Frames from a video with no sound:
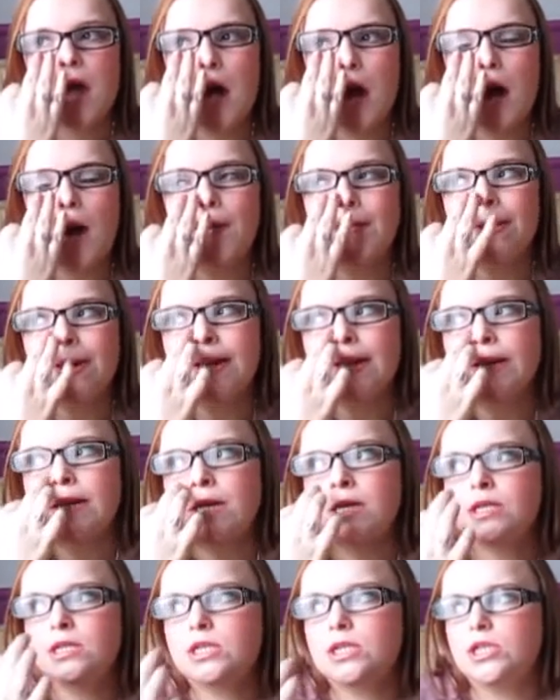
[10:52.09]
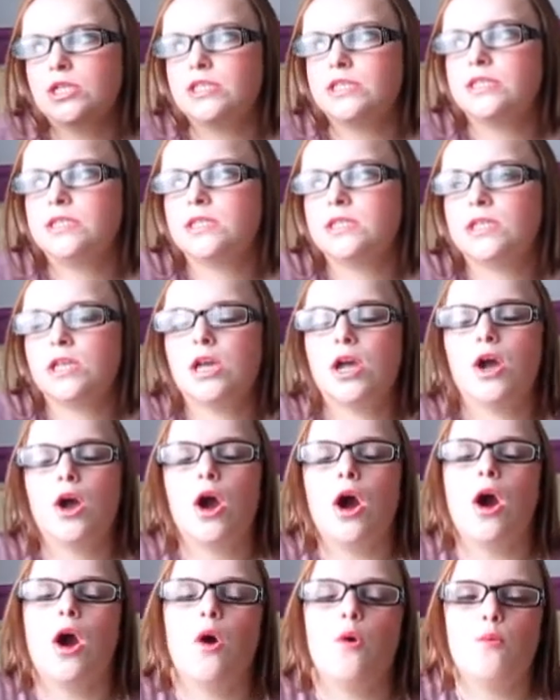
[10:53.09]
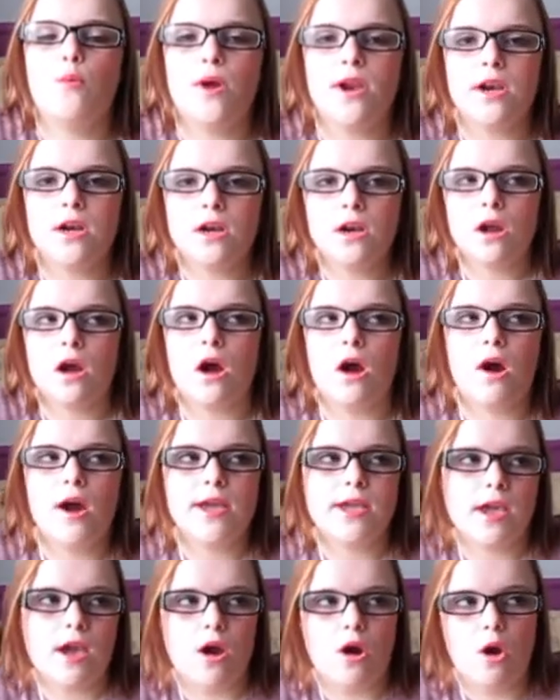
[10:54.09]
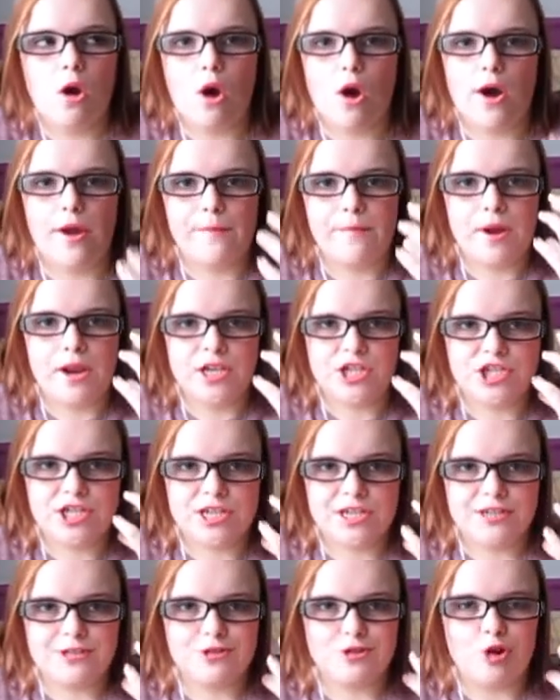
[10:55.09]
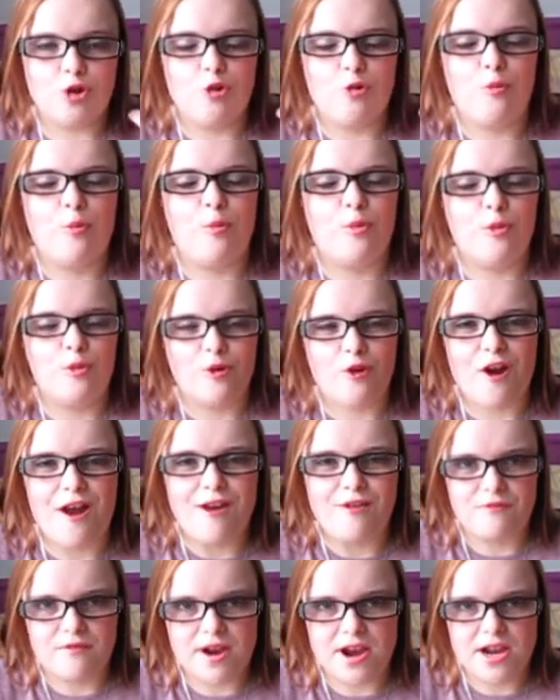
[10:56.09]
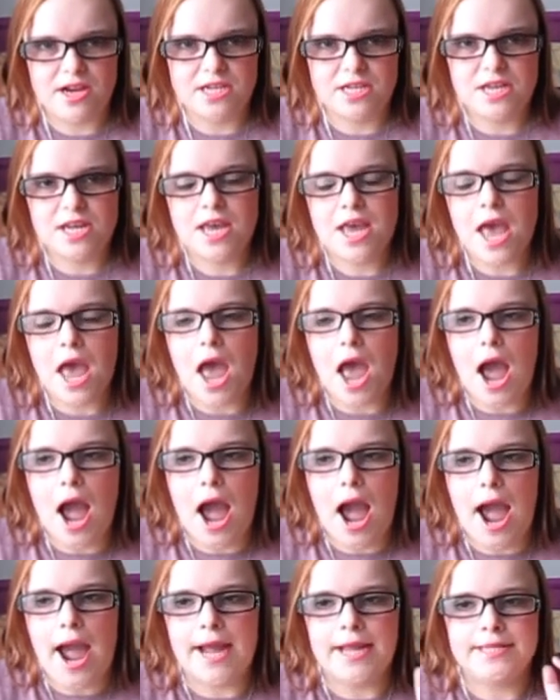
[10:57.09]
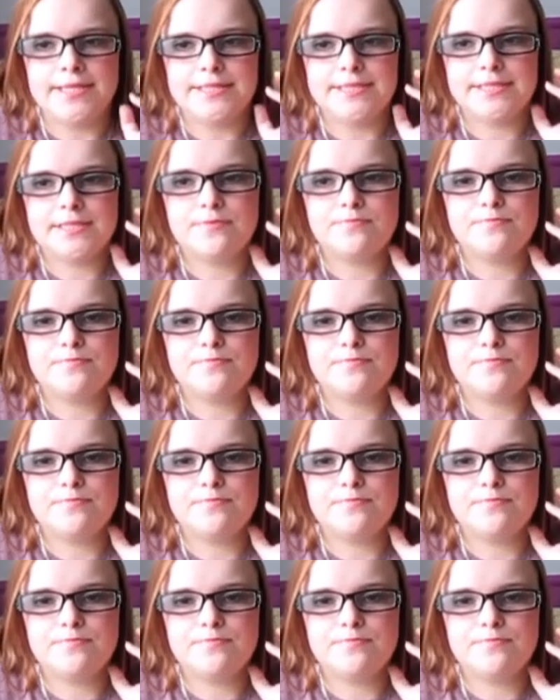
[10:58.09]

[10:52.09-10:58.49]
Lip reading: I mean, because when I get hot and my cheeks go bright red, and